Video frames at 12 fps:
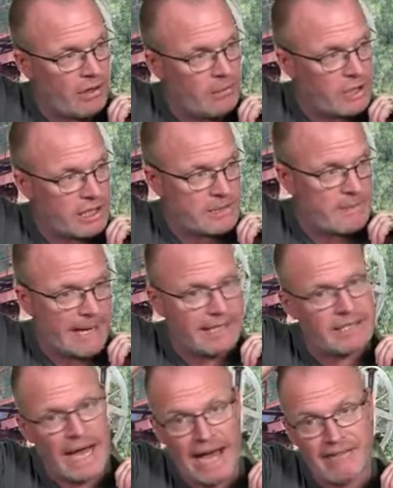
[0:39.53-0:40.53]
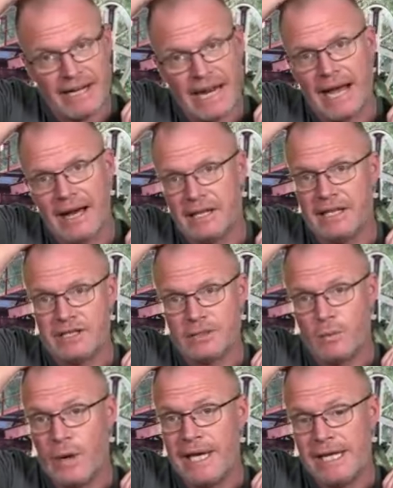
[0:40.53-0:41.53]
I would expect to have it out
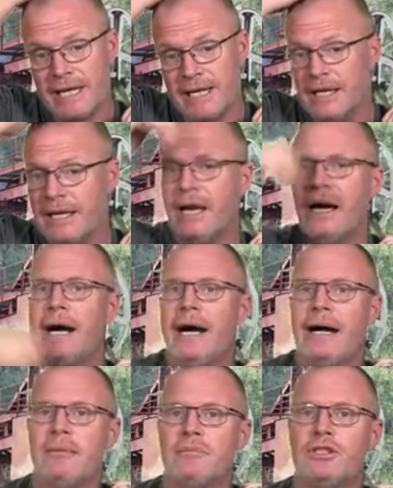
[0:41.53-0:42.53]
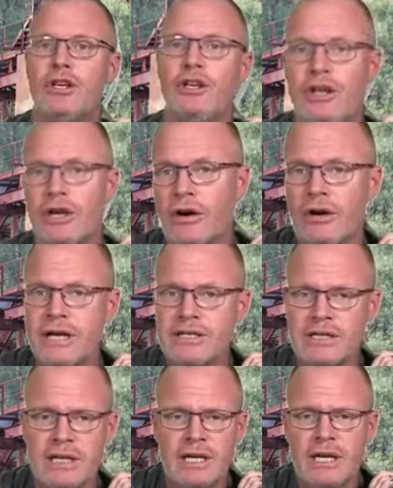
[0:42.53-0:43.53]
this week to you guys.